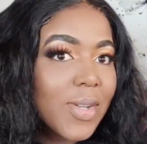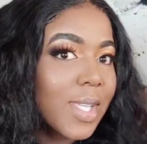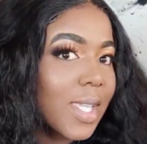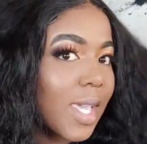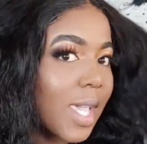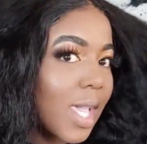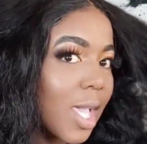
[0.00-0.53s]

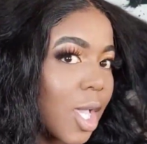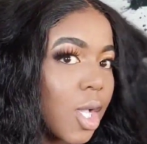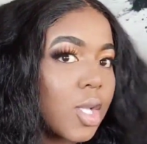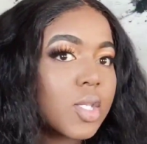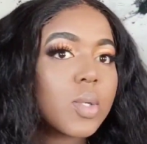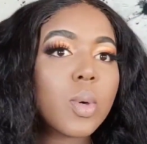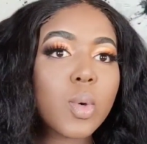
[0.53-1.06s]
Okay,
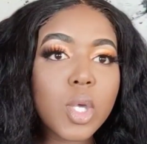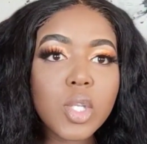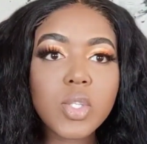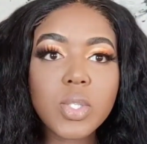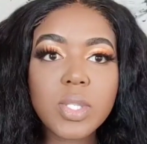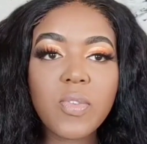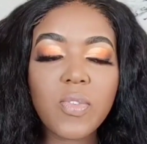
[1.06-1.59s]
so we're going
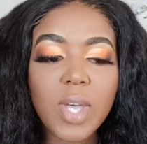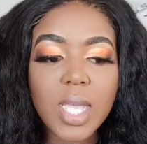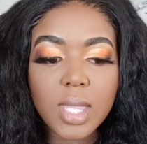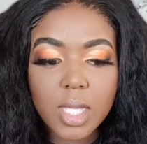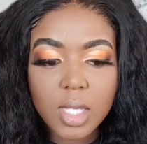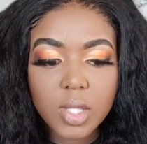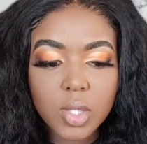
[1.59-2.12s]
to define
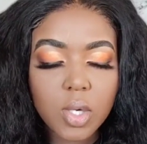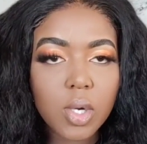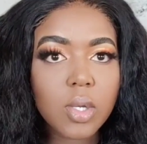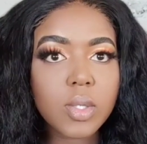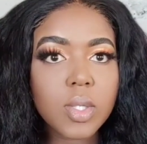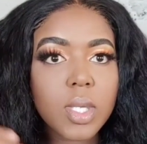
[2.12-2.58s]
these curls.